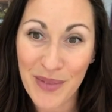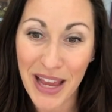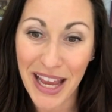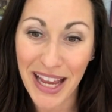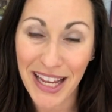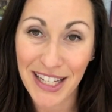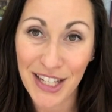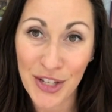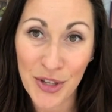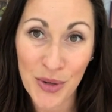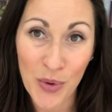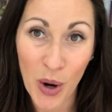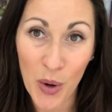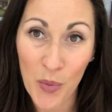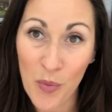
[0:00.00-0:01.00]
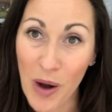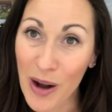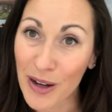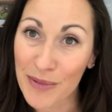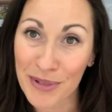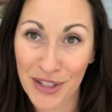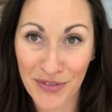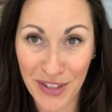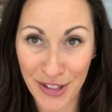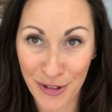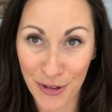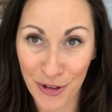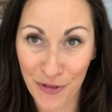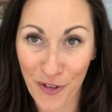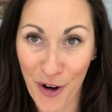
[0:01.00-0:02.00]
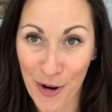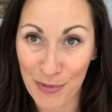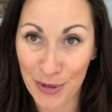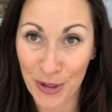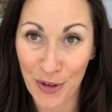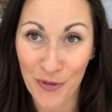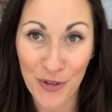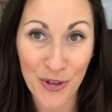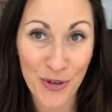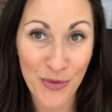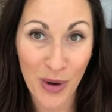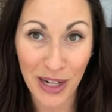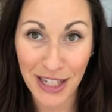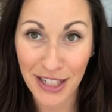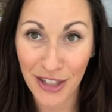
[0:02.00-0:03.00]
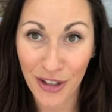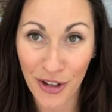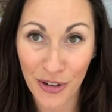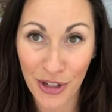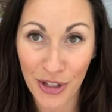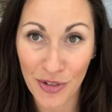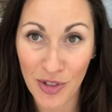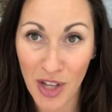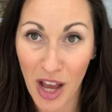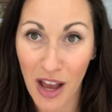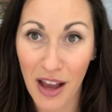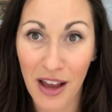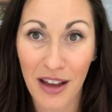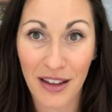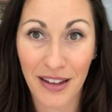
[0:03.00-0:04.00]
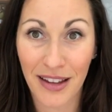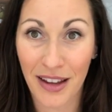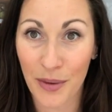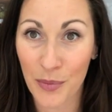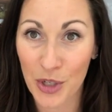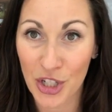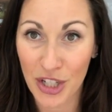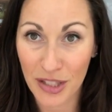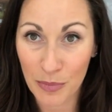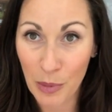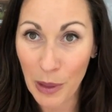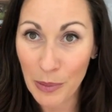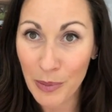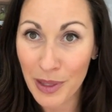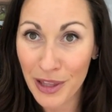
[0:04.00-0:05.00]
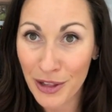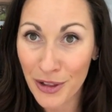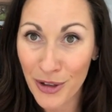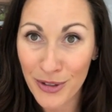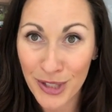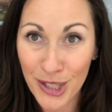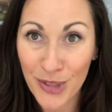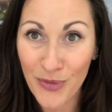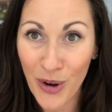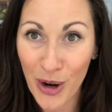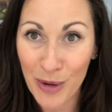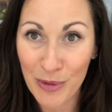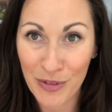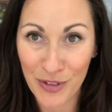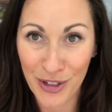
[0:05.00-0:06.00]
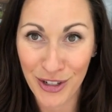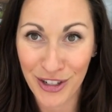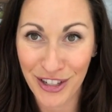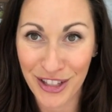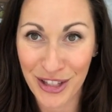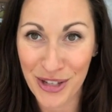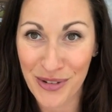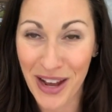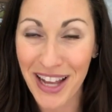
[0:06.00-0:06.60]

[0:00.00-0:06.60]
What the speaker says: and you are welcome to visit their farm. So if you wanted to go to Utah, which is probably the closest farm if you're in the